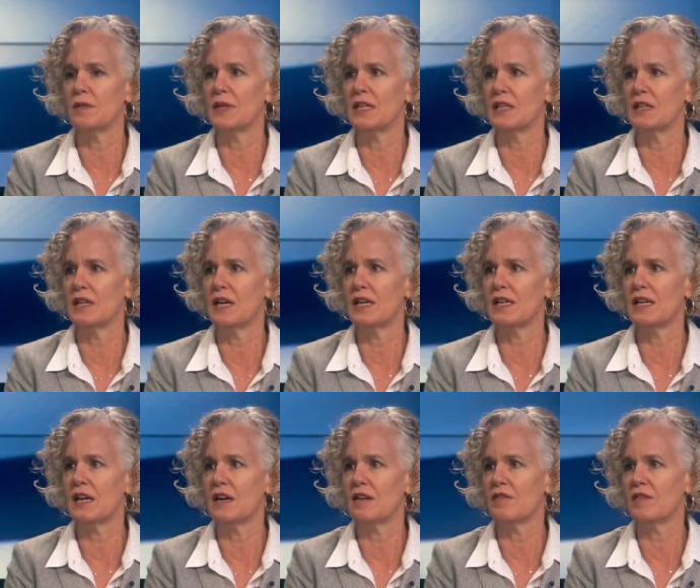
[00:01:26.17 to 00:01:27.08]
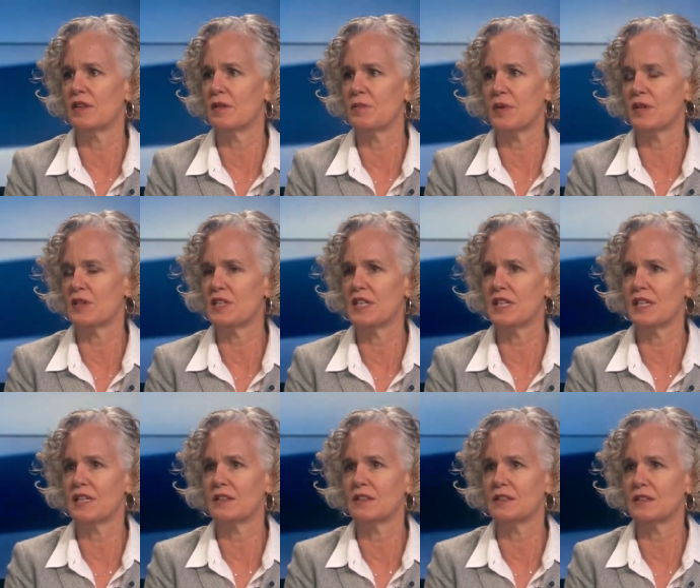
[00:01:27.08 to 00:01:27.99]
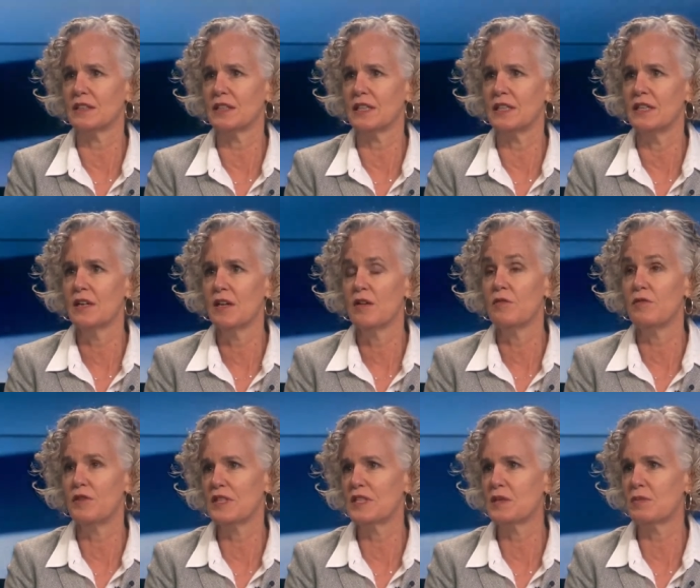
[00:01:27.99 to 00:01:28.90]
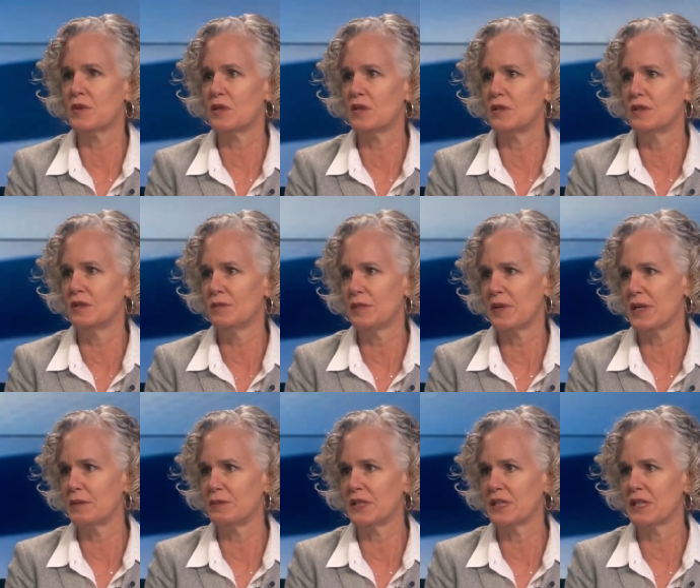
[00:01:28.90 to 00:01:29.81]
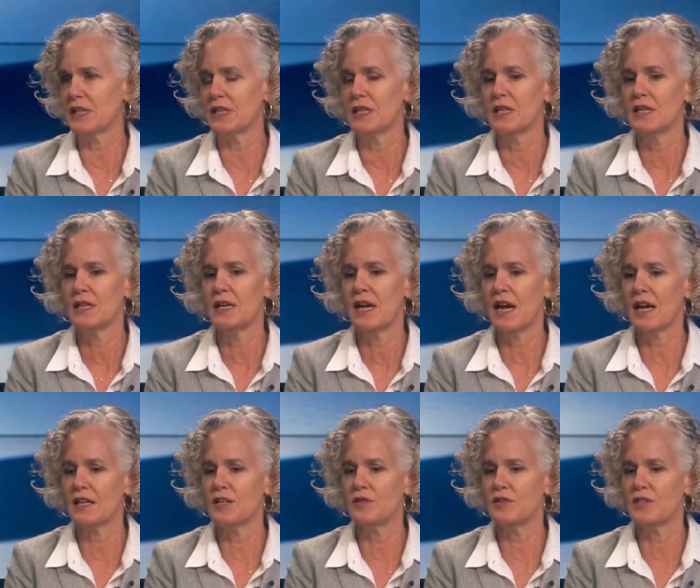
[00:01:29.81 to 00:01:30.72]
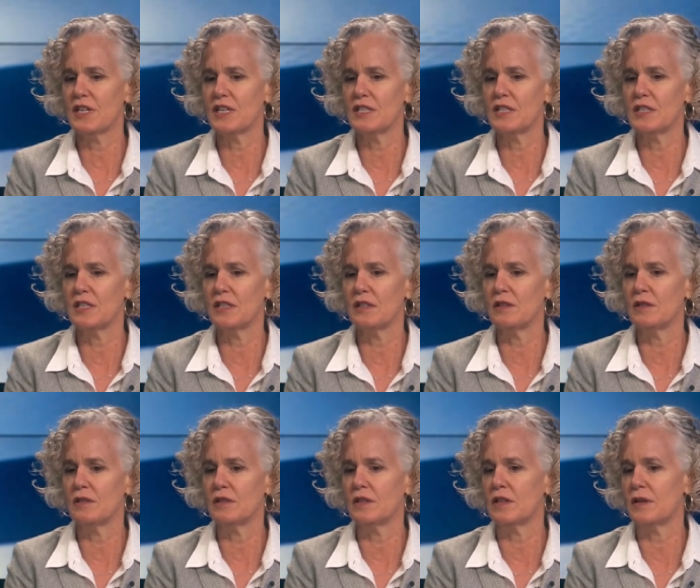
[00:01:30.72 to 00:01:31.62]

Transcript: in light of a particularly visible public accusation